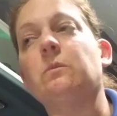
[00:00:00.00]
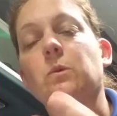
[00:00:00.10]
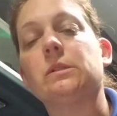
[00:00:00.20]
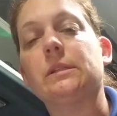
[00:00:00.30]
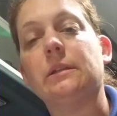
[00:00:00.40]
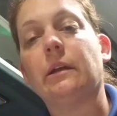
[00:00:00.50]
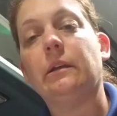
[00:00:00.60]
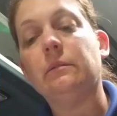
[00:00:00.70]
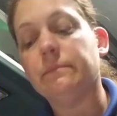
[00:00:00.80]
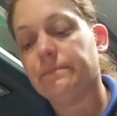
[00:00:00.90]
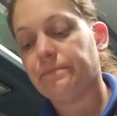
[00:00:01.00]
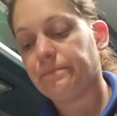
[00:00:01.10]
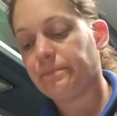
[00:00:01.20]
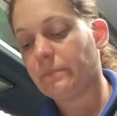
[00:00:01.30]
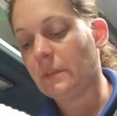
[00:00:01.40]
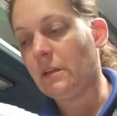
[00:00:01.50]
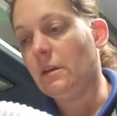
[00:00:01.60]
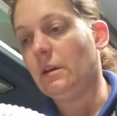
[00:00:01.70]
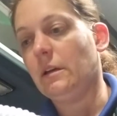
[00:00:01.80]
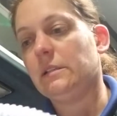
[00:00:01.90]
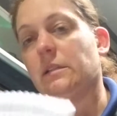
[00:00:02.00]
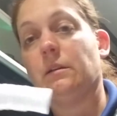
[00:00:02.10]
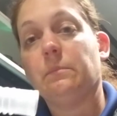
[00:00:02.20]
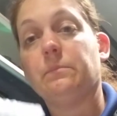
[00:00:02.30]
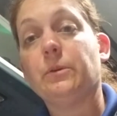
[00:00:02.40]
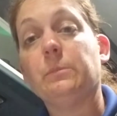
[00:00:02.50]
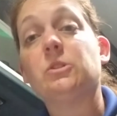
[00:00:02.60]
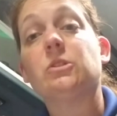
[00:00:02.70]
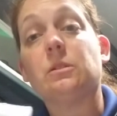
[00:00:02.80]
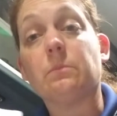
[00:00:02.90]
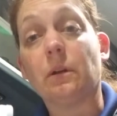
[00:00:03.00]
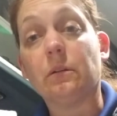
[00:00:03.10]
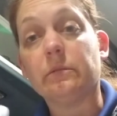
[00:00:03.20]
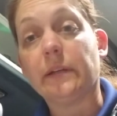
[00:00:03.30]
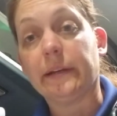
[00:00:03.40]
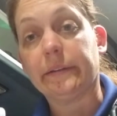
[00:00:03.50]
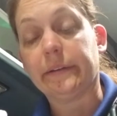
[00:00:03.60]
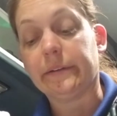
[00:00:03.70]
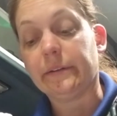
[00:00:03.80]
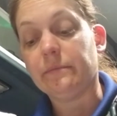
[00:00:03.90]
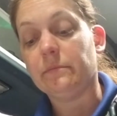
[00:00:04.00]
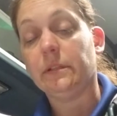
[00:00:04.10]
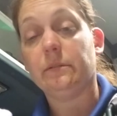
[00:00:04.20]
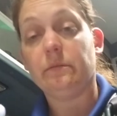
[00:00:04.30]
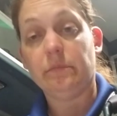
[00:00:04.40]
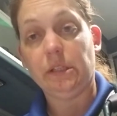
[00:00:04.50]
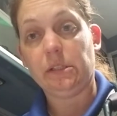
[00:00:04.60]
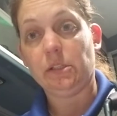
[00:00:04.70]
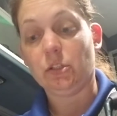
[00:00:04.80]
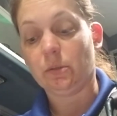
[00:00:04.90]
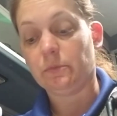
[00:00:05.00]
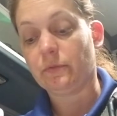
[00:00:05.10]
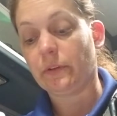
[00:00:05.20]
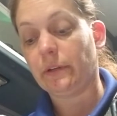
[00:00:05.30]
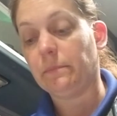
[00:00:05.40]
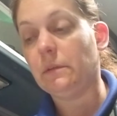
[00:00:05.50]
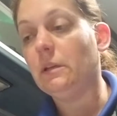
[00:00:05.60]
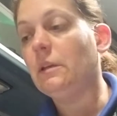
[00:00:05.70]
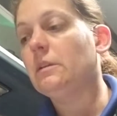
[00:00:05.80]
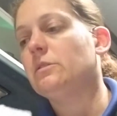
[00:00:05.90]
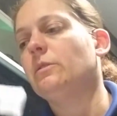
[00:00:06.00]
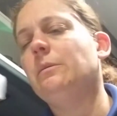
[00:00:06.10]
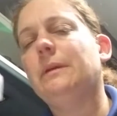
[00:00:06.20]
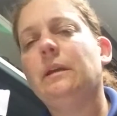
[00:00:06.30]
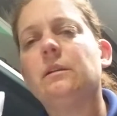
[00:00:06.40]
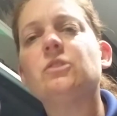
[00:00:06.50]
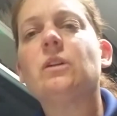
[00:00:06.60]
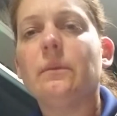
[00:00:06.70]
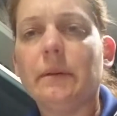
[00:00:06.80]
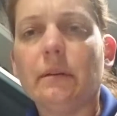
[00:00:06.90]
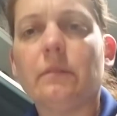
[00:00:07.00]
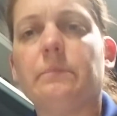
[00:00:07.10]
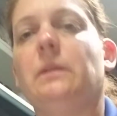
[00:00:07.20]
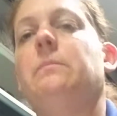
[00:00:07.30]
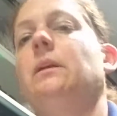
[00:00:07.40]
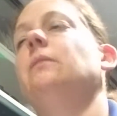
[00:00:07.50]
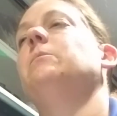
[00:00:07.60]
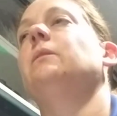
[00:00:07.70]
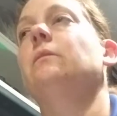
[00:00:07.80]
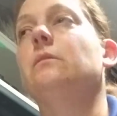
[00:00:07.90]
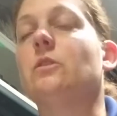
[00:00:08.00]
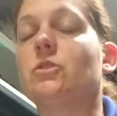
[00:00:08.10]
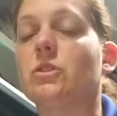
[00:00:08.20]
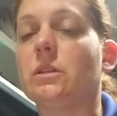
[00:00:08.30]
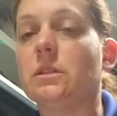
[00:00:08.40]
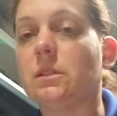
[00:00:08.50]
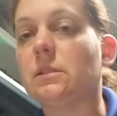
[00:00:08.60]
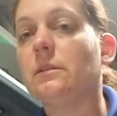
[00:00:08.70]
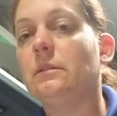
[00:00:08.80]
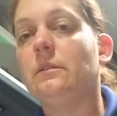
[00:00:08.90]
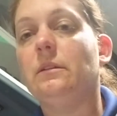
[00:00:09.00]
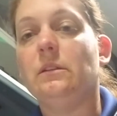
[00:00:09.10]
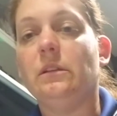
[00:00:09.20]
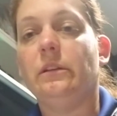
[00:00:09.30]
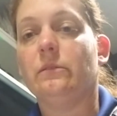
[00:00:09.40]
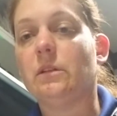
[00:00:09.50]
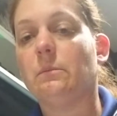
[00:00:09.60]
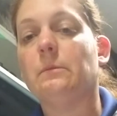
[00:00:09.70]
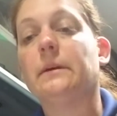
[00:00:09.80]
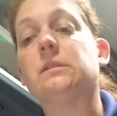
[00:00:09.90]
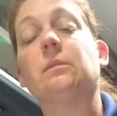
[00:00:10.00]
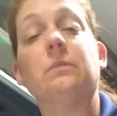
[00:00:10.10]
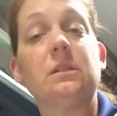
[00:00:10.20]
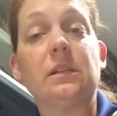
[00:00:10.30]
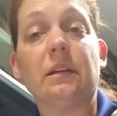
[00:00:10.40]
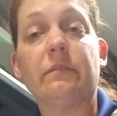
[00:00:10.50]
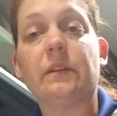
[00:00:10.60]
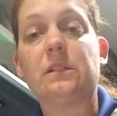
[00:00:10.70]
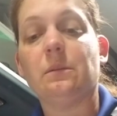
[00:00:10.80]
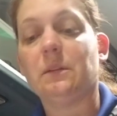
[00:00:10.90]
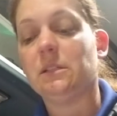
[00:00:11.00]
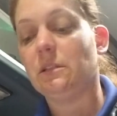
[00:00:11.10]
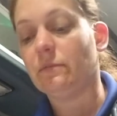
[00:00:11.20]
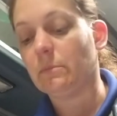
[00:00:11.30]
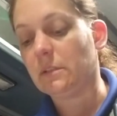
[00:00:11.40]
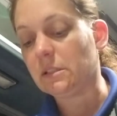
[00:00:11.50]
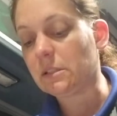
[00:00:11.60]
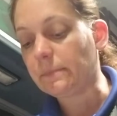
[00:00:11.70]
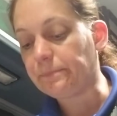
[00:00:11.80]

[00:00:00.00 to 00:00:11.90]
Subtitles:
once at night. It's pretty much just a bronchodilator in easy terms for him. So he may get a dry mouth, may make him a little nauseous. You need to, tell him about some of the side effects he may see from this.